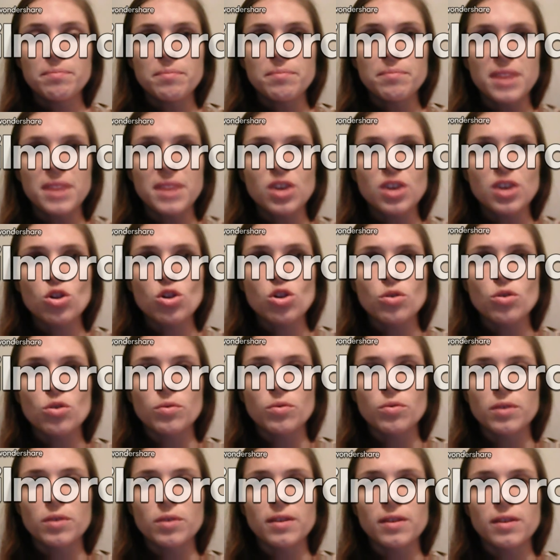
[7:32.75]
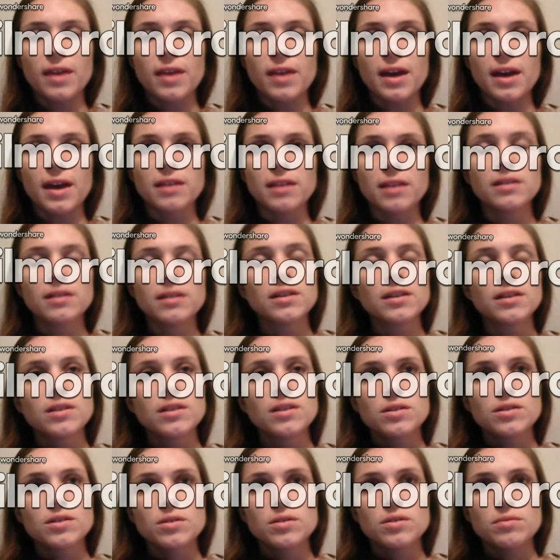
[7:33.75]
make sure that
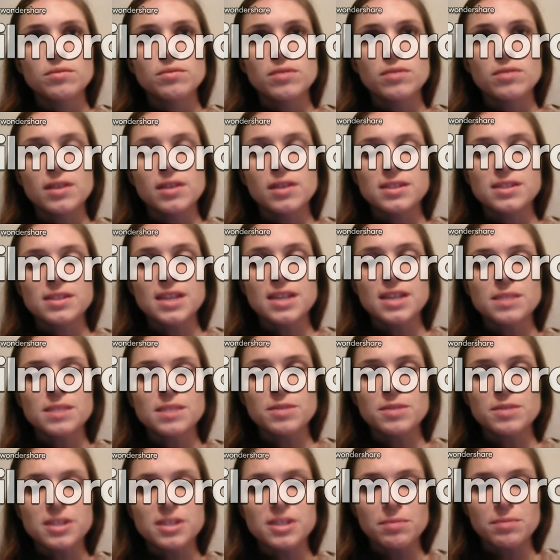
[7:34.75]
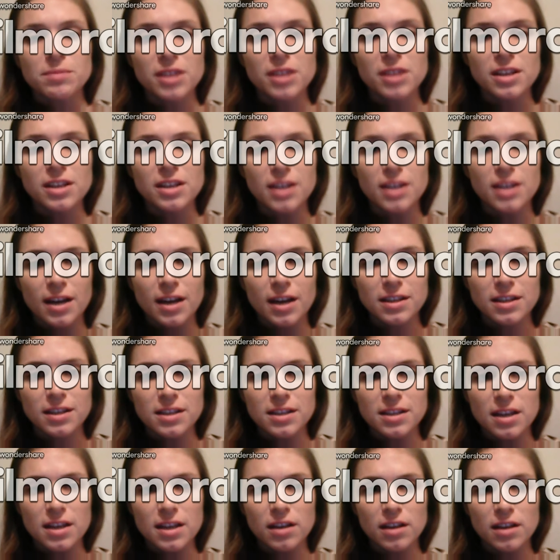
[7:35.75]
the assessments I'm
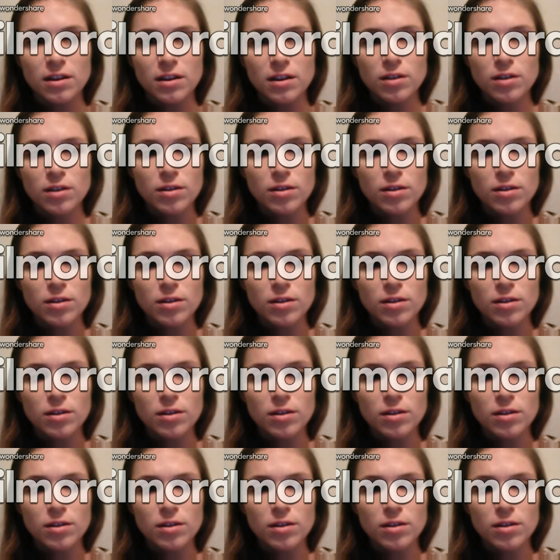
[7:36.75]
conducting